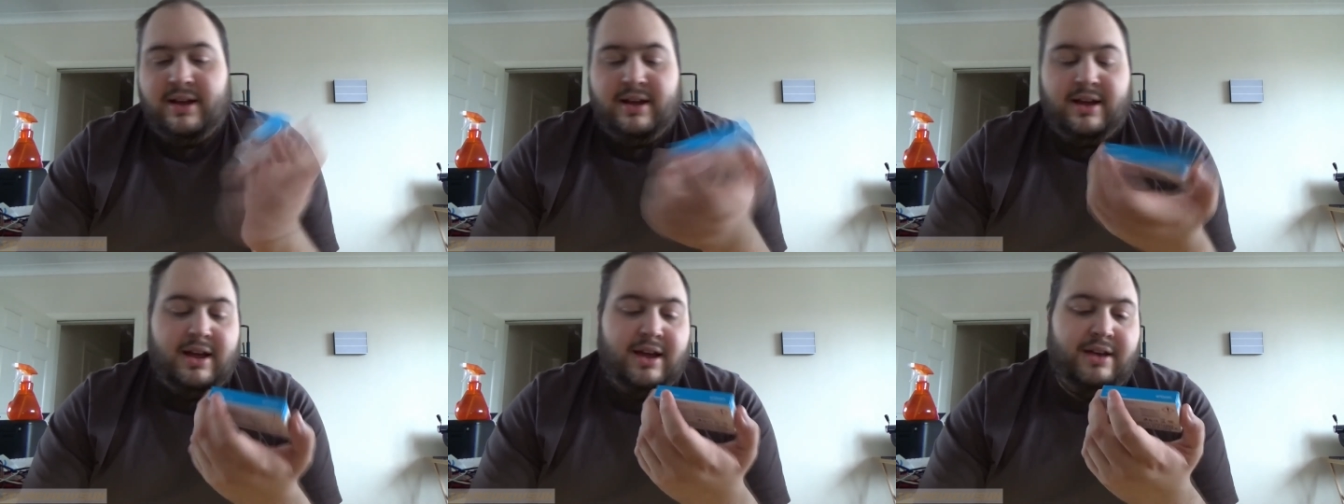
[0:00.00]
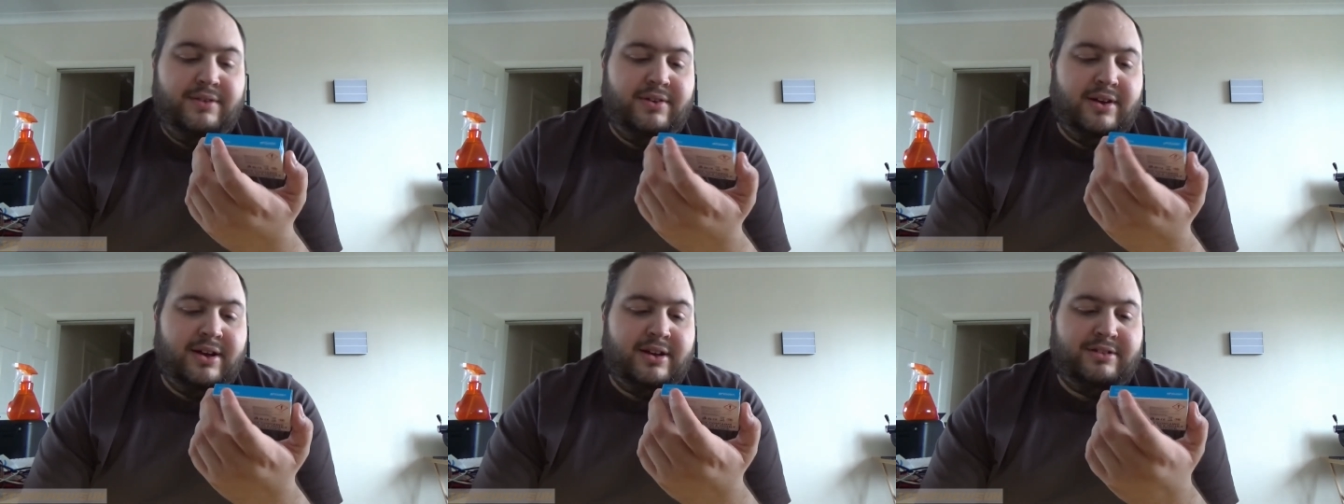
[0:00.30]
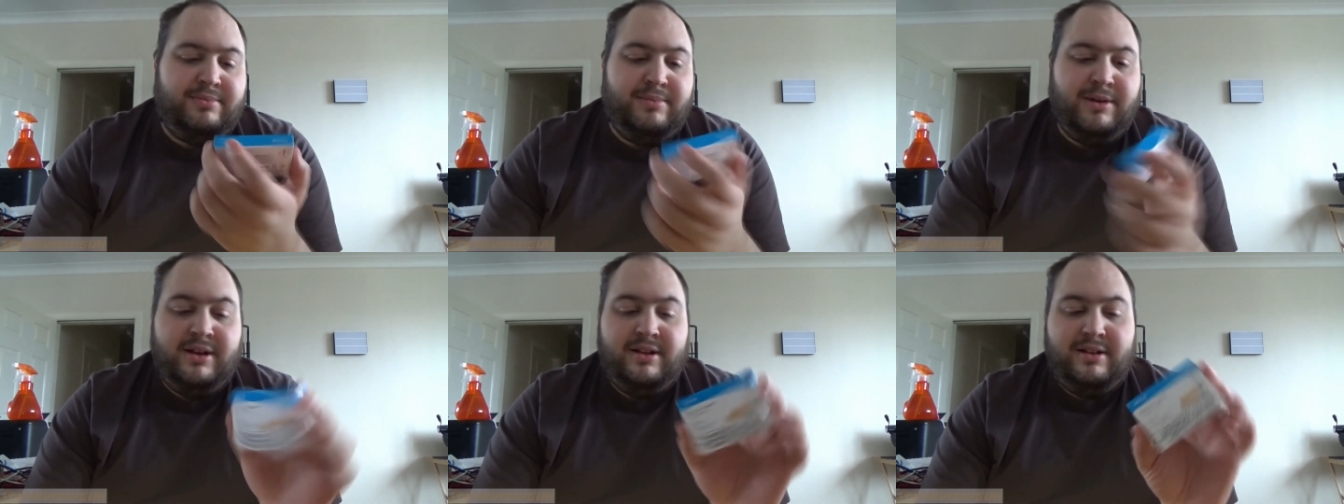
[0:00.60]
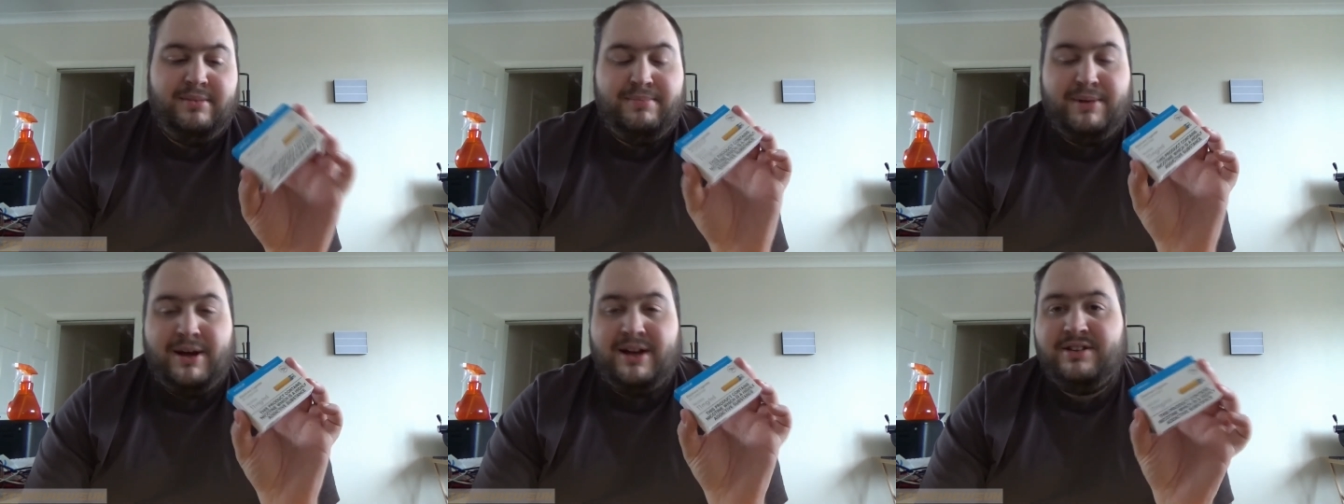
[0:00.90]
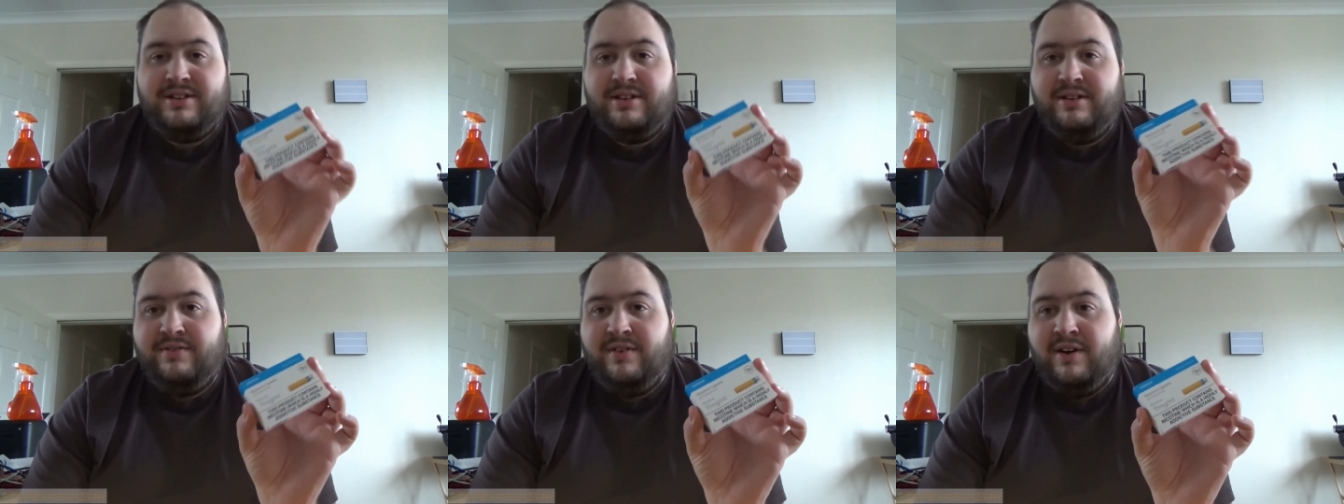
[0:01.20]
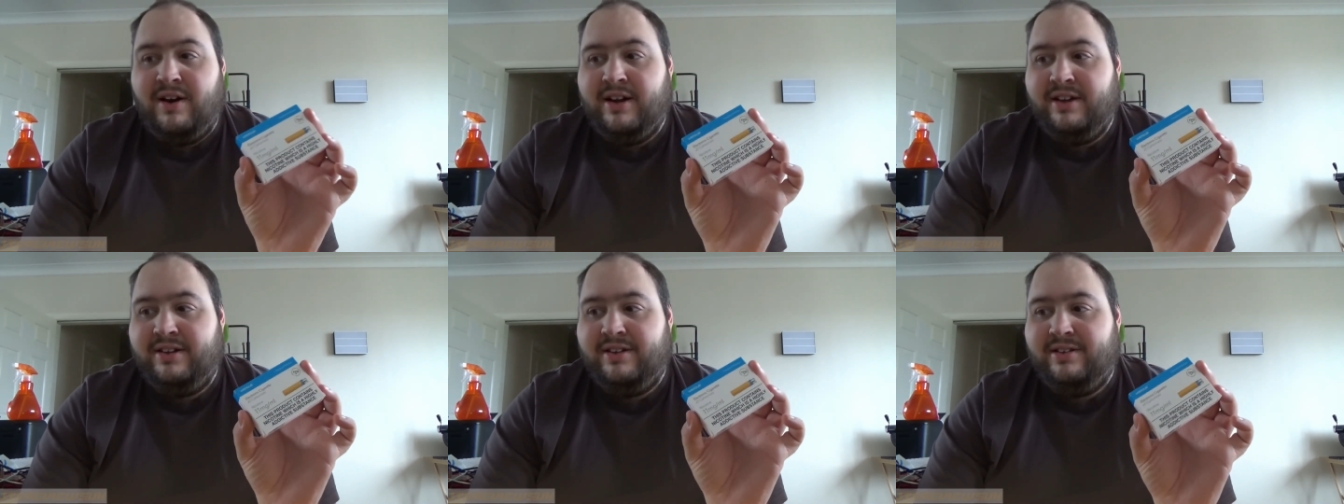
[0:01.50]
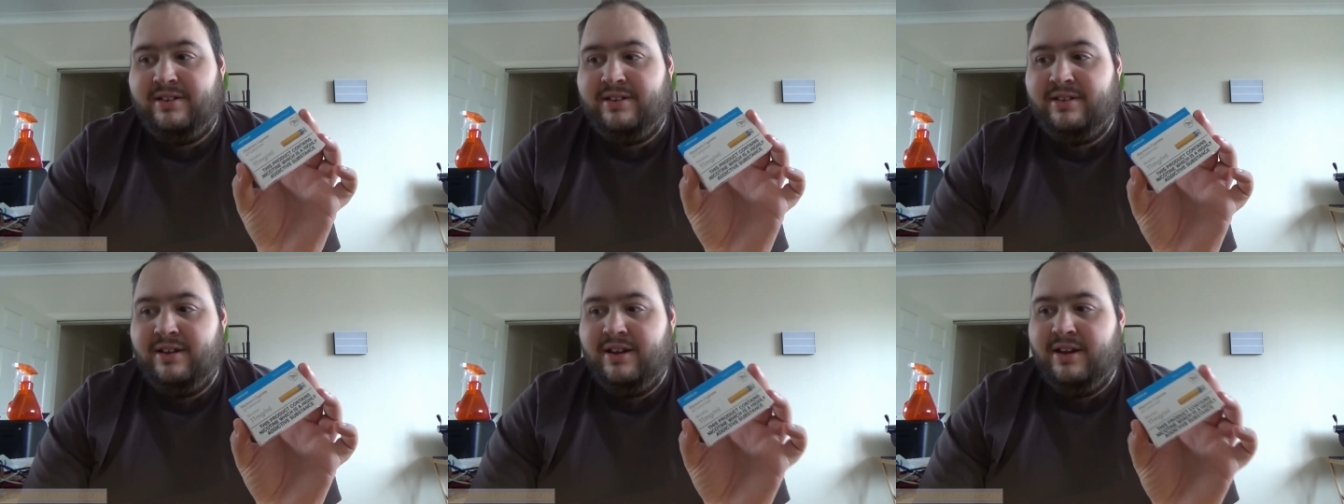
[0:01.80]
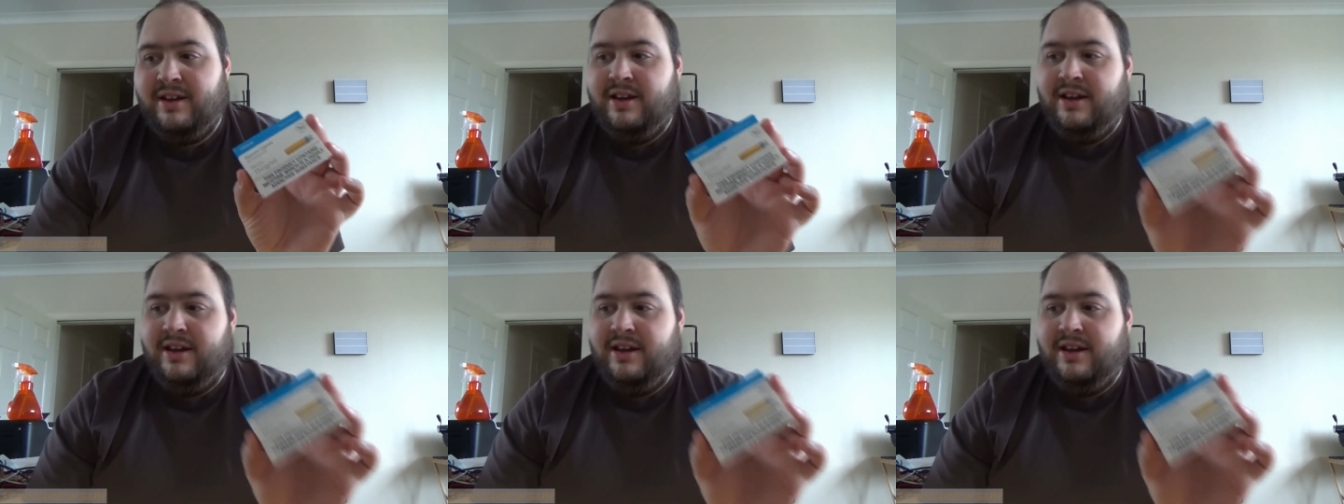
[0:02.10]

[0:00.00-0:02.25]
If you ask me, the best advice